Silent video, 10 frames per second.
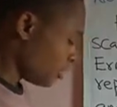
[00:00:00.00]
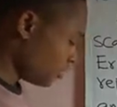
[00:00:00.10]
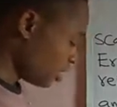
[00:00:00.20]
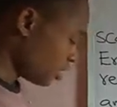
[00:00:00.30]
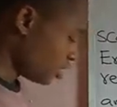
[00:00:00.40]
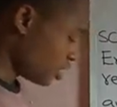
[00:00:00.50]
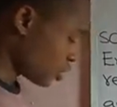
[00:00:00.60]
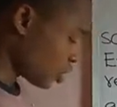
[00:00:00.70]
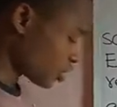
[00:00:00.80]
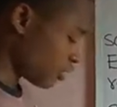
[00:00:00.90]
This is the
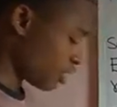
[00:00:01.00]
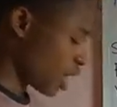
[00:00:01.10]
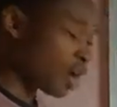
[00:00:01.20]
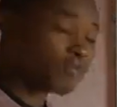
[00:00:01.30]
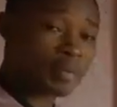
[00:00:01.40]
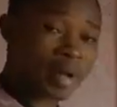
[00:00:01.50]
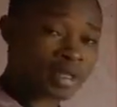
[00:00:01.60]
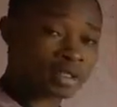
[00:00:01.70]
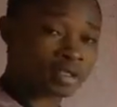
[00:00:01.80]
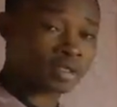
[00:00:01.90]
source of the alpha
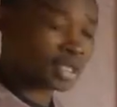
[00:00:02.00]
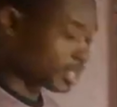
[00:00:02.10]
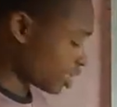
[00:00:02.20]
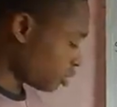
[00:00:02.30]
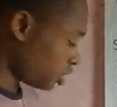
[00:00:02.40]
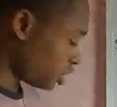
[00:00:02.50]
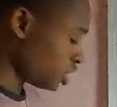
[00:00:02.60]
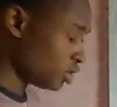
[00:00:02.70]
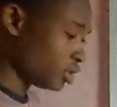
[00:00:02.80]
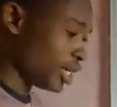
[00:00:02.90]
particle. It has been
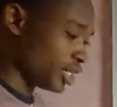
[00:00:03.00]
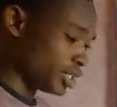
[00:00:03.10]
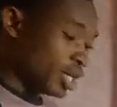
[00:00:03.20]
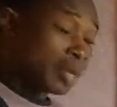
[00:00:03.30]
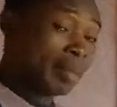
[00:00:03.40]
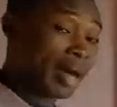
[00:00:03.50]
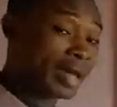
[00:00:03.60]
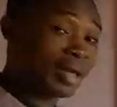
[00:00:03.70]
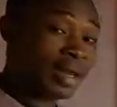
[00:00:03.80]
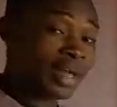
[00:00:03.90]
shielded
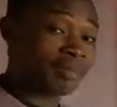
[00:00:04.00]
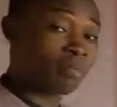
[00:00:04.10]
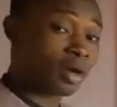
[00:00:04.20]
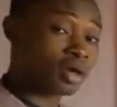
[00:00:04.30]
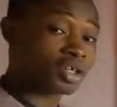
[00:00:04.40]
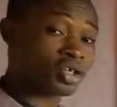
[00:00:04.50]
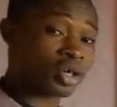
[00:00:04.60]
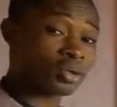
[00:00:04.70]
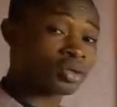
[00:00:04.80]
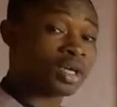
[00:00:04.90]
by lead block, you
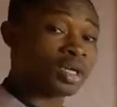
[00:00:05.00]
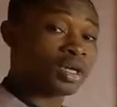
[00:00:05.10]
know.